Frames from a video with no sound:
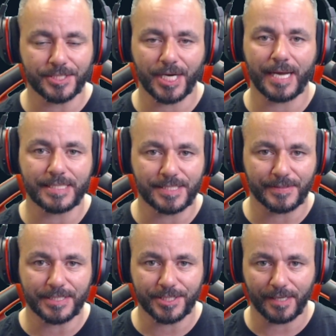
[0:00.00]
chatting to
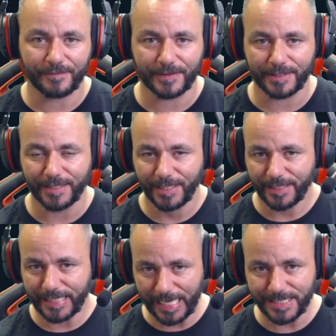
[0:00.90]
each other,
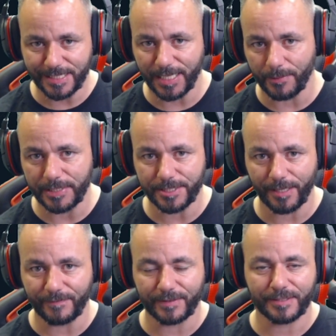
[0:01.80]
getting to know each
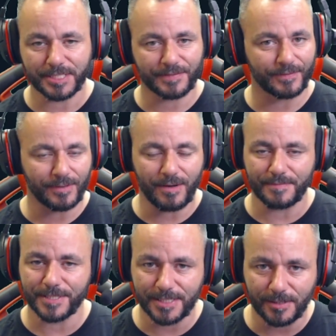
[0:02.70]
other, and I just thought, oh, I'm
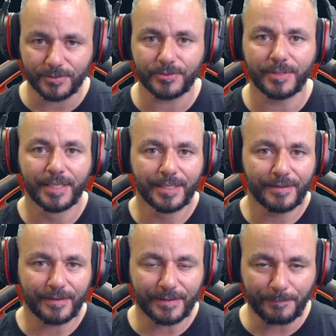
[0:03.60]
so
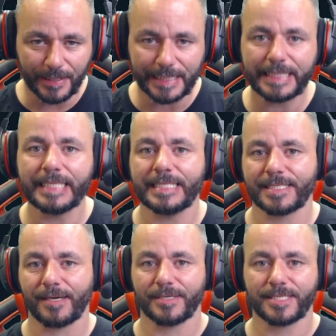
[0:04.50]
pleased
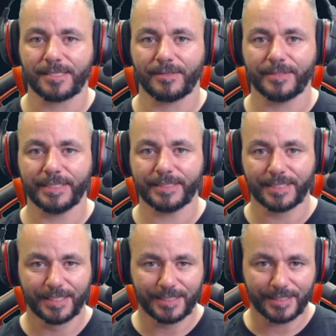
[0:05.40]
that I started
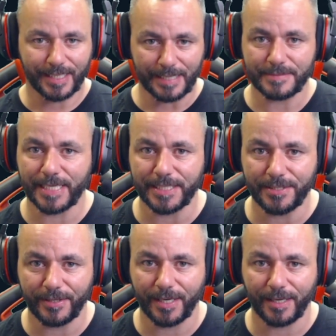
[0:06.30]

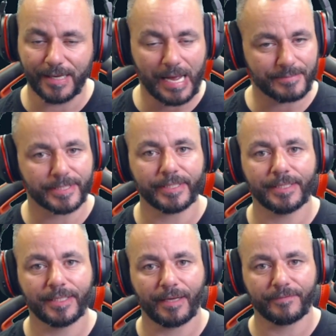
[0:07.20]
GameTechUK. I absolutely
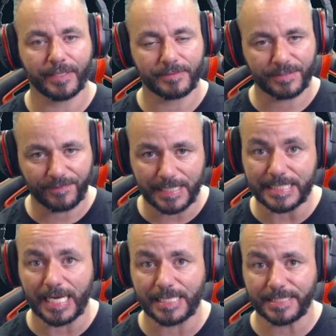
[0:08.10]
love it. It was
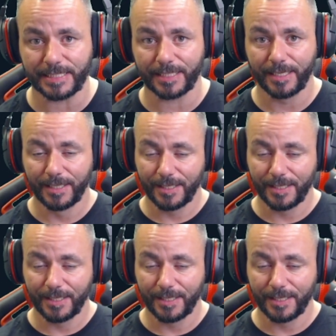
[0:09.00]
fantastic.